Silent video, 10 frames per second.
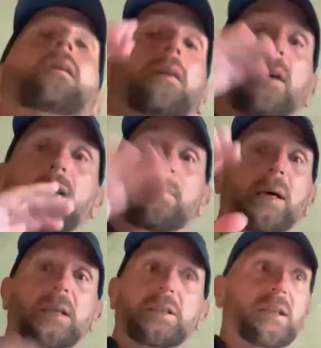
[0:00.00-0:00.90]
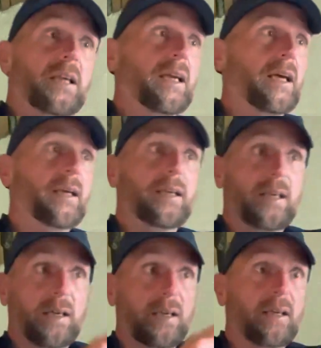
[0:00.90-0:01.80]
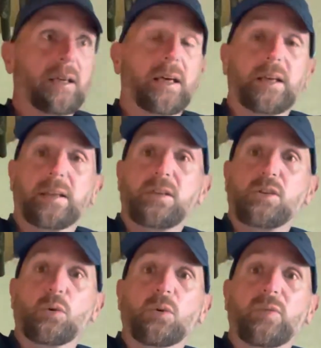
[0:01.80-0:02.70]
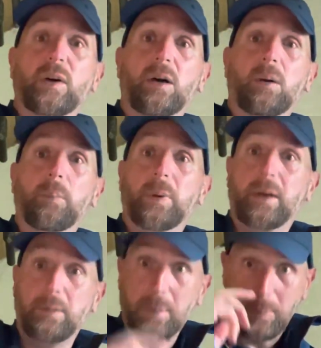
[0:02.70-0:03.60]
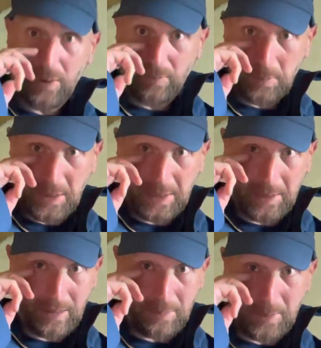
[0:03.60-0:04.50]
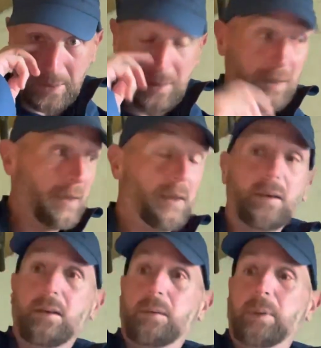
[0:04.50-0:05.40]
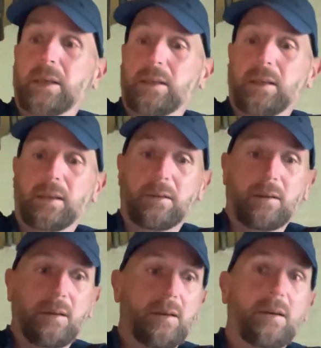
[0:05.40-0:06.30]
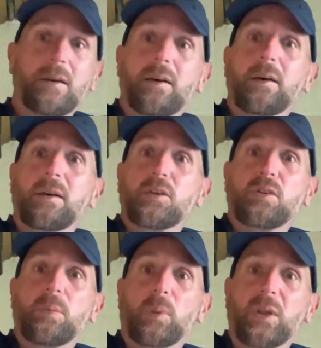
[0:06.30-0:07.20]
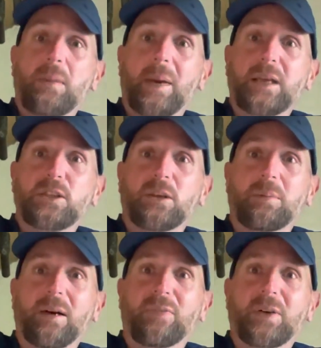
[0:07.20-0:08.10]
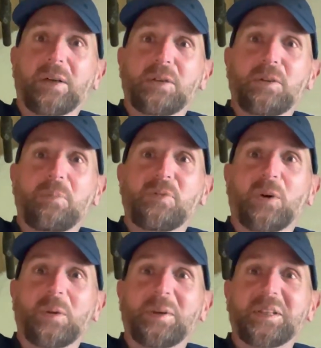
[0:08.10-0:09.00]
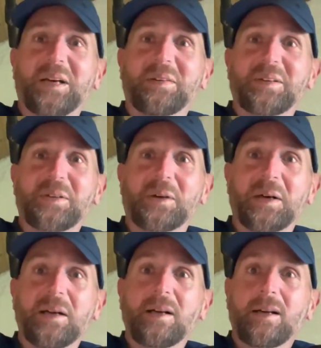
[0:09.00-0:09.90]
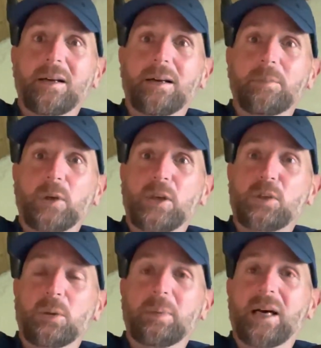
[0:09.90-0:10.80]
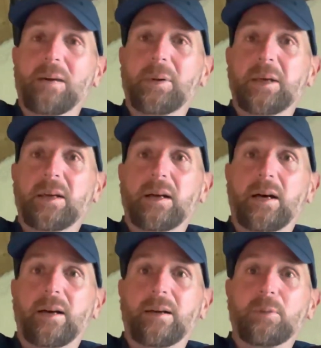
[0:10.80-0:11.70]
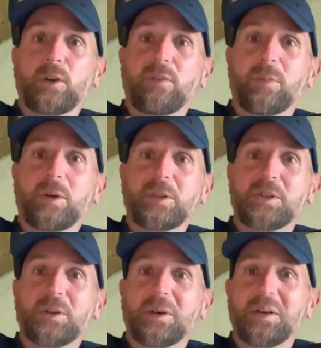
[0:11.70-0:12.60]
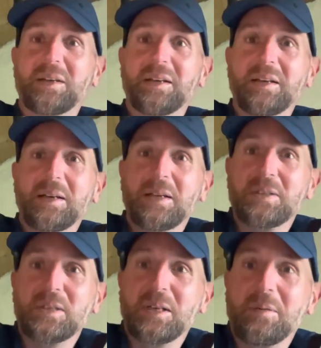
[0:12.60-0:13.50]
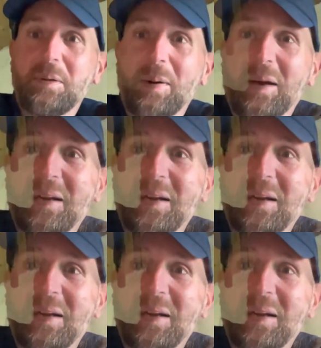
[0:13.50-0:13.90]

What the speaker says: and managing to get in here and get this stove lit up and maybe have a wee dram and a bite to eat and sleep on the bench or whatever, in some form of shelter. So I'm going to stop gabbing and I'm going to have my lunch, so see you in a wee bit.